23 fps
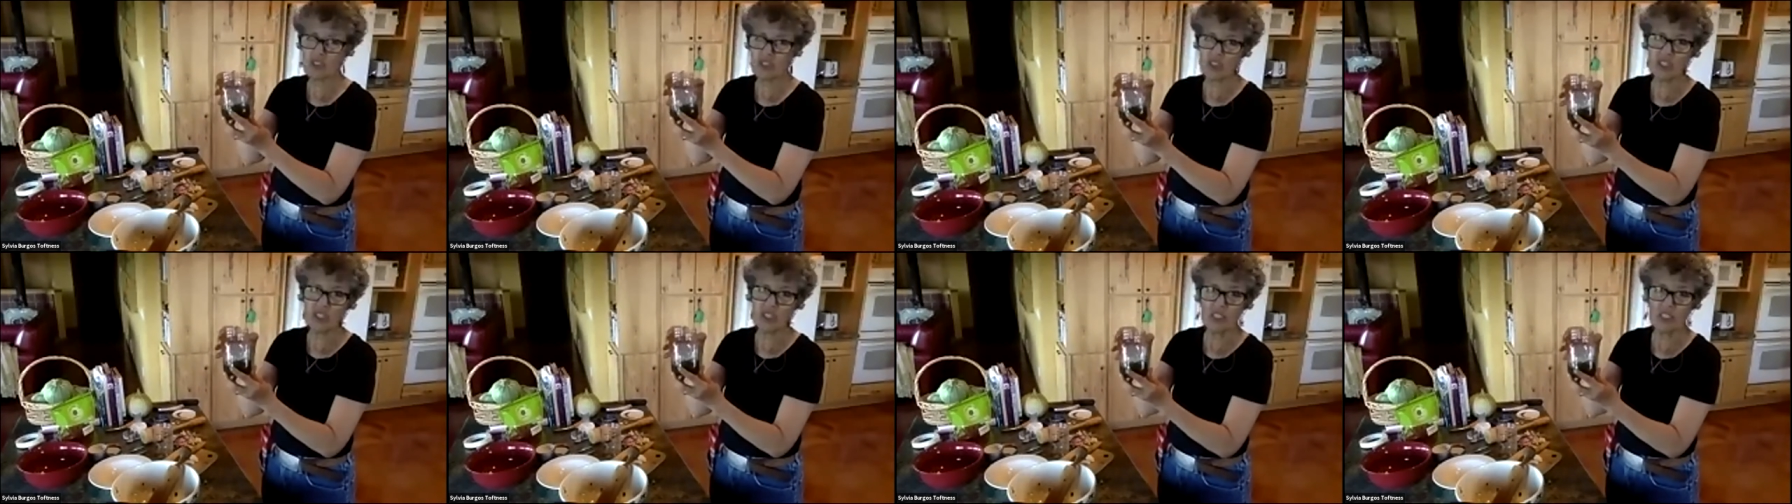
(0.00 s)

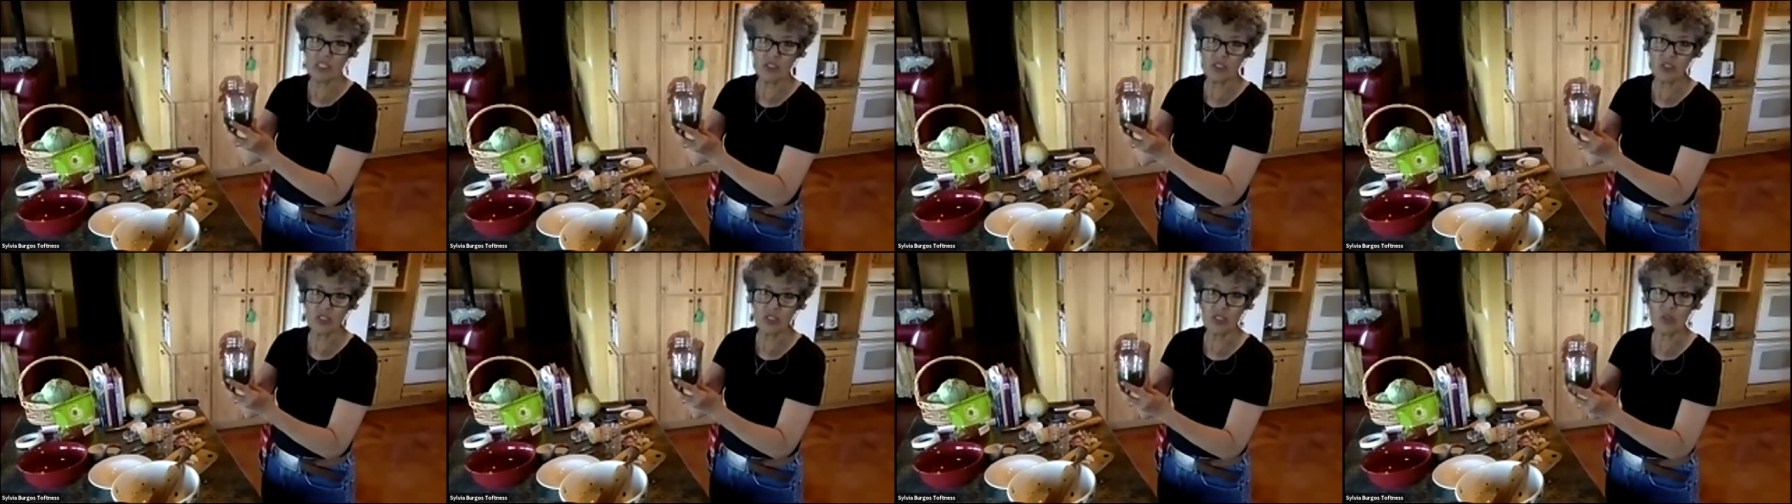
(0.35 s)
going to let
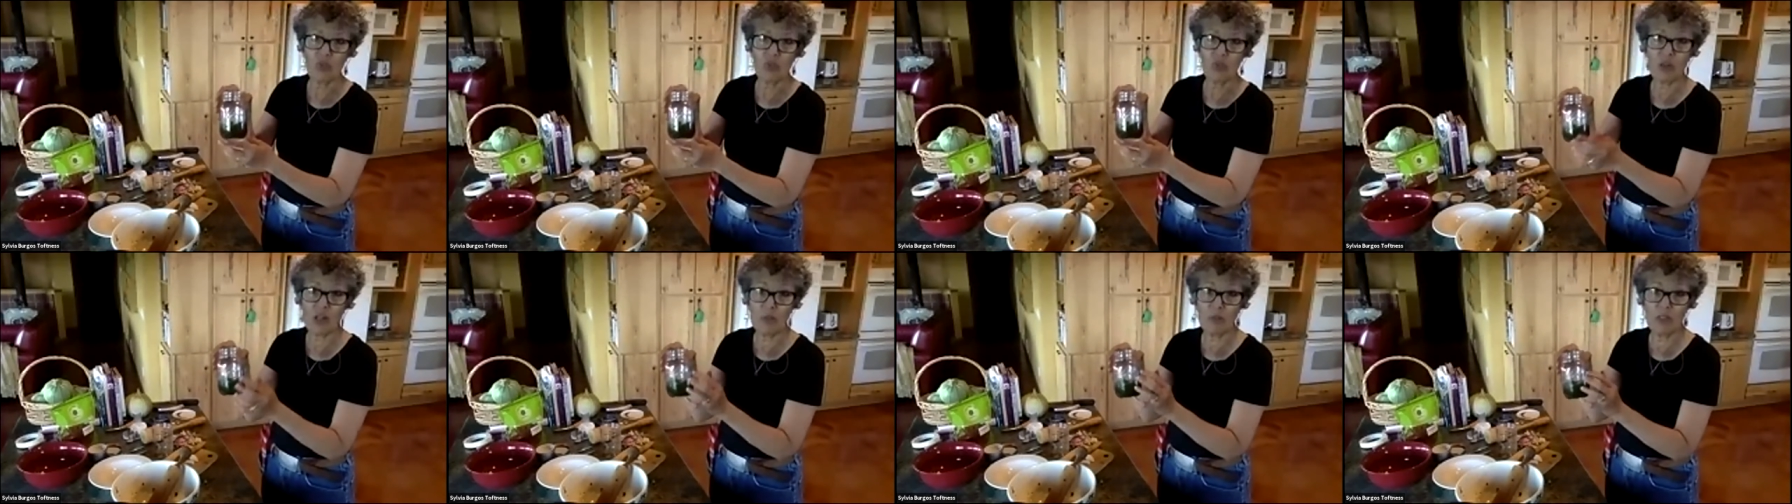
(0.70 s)
you see
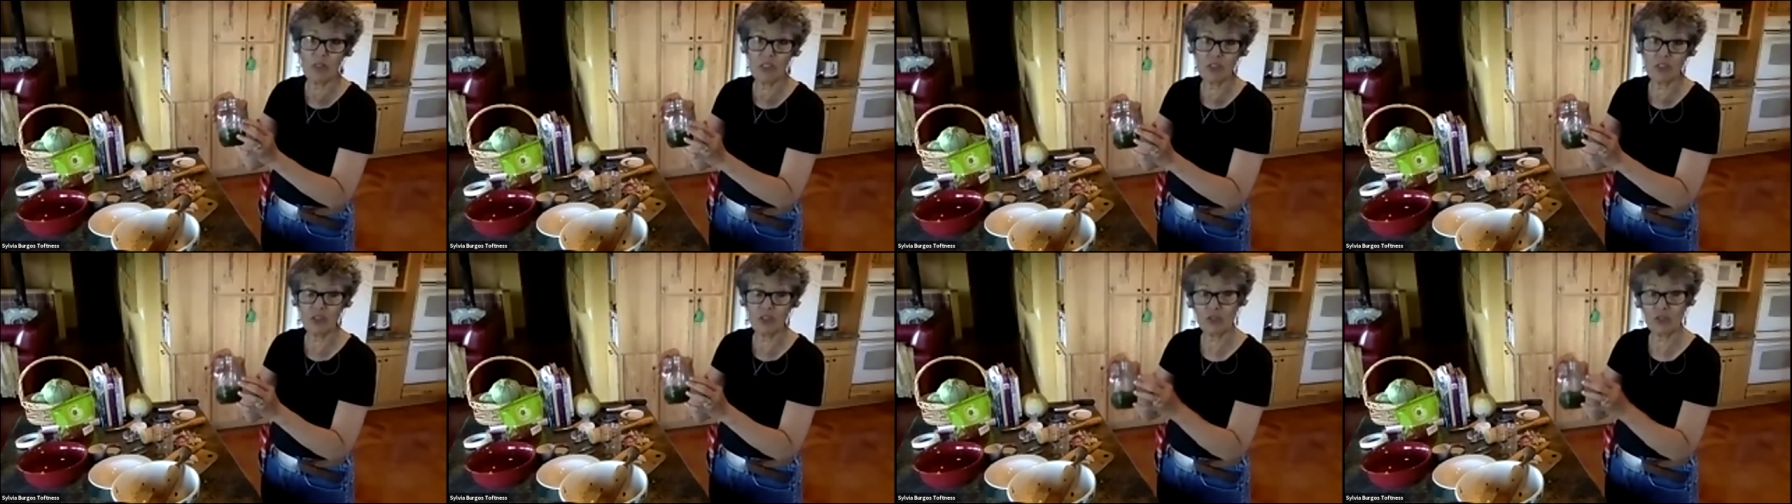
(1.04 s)
what I'm going
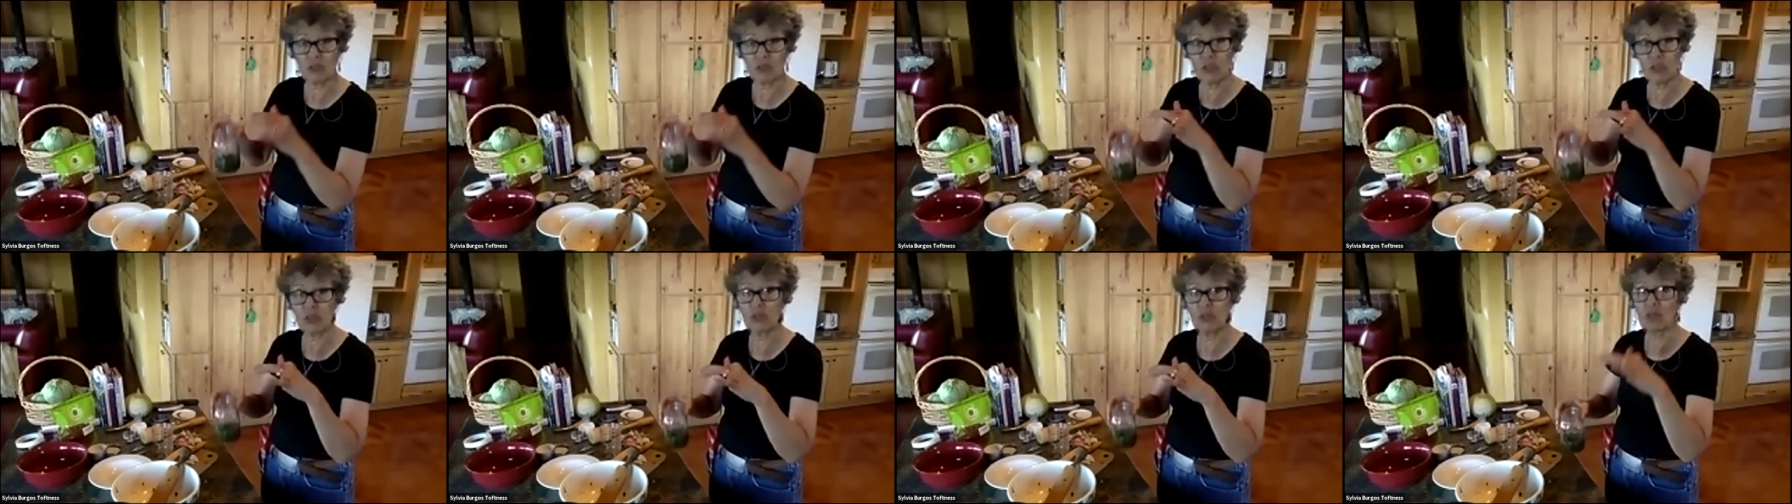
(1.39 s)
to do
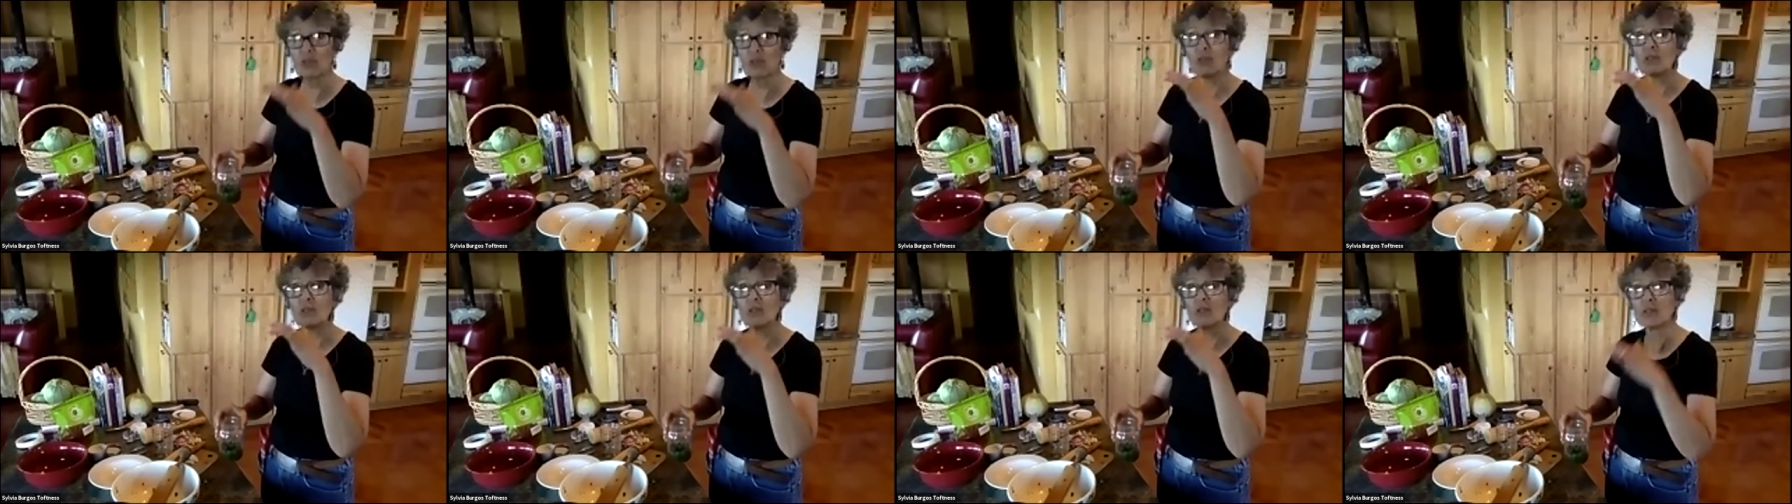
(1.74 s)

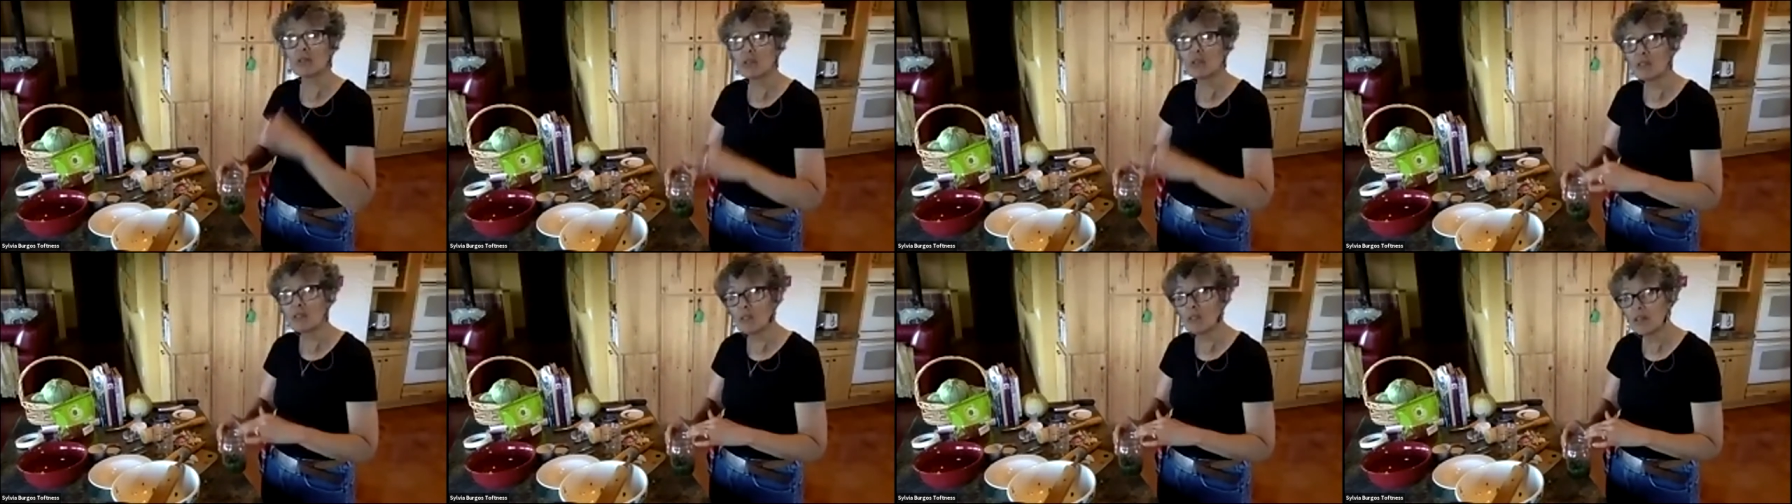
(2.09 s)
to
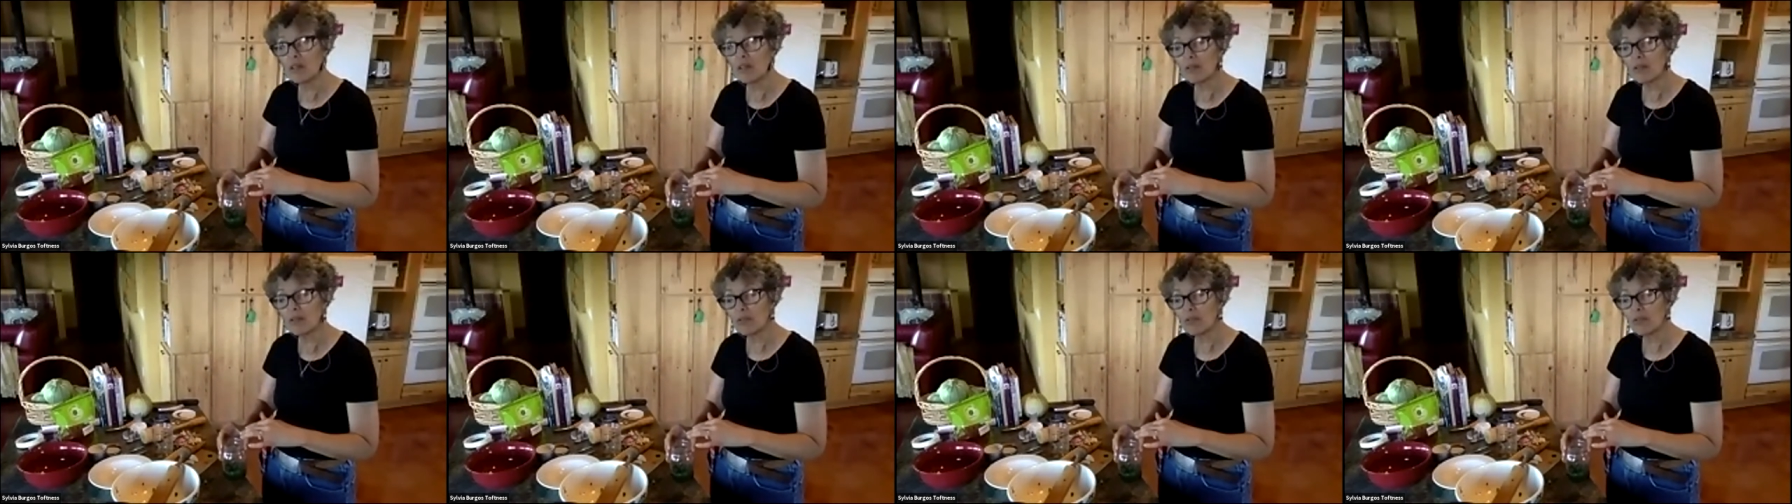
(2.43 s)

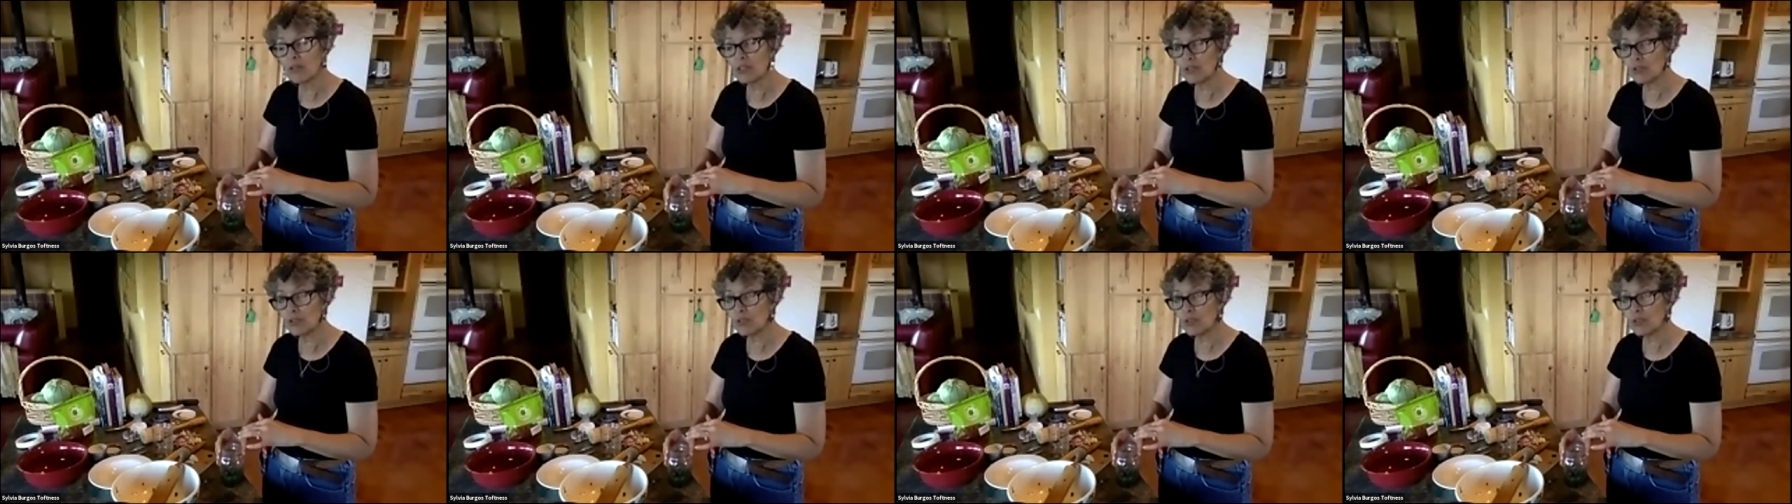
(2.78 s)
reduce